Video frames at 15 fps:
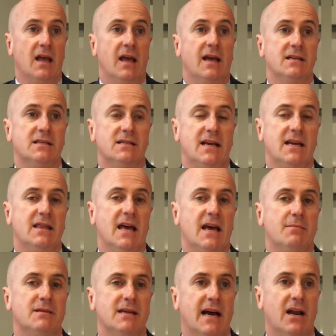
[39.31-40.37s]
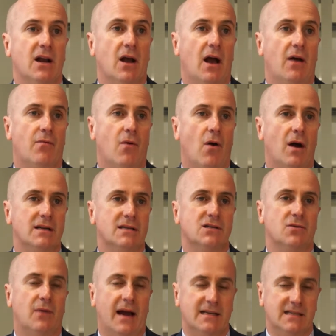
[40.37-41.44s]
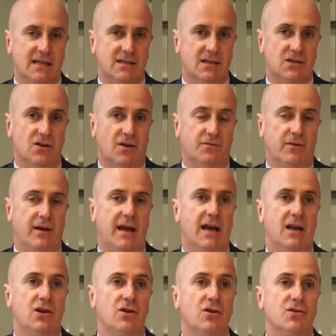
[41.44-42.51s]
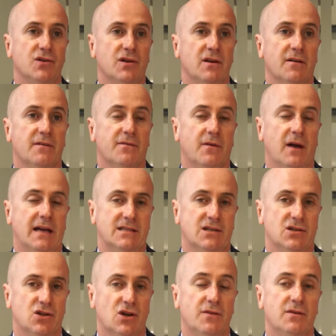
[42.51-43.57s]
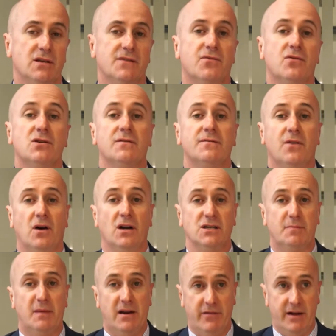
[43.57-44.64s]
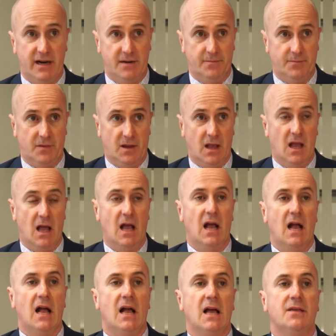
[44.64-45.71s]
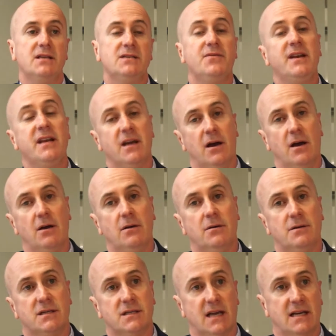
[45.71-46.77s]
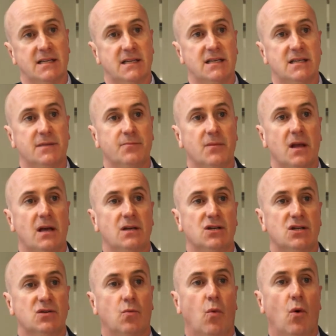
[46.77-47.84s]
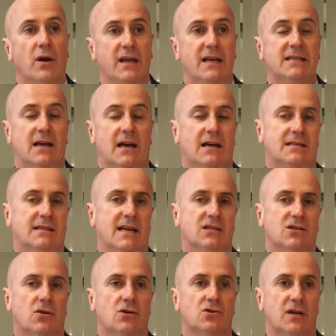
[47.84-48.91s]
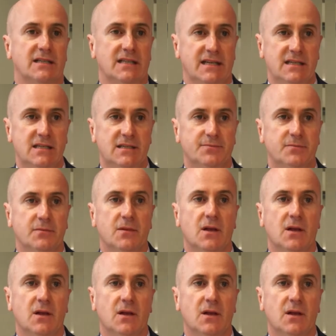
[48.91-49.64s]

Instead, they obtain a right to access the software and use it as a service for a defined period. This video discusses just what a SaaS contract is,